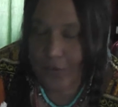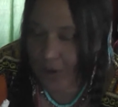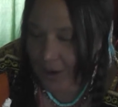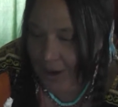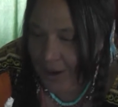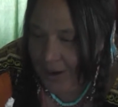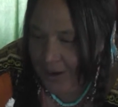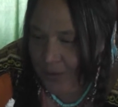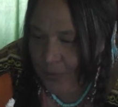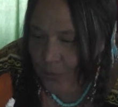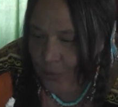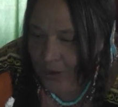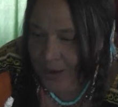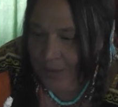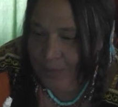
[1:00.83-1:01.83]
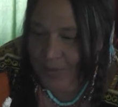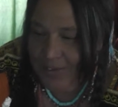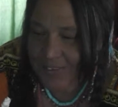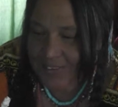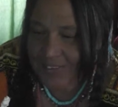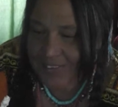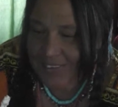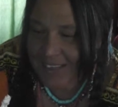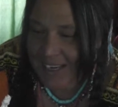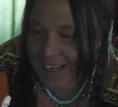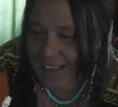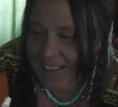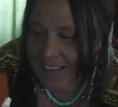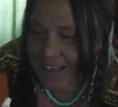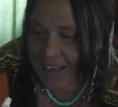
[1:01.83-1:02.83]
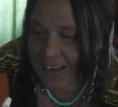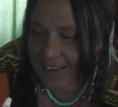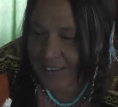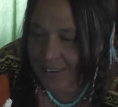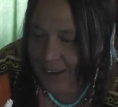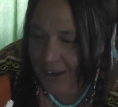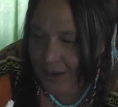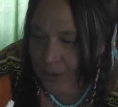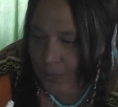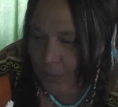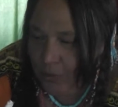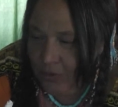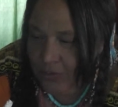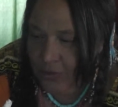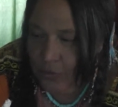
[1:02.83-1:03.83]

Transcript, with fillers: uh, when Mrs. Stanley Ann Dunham was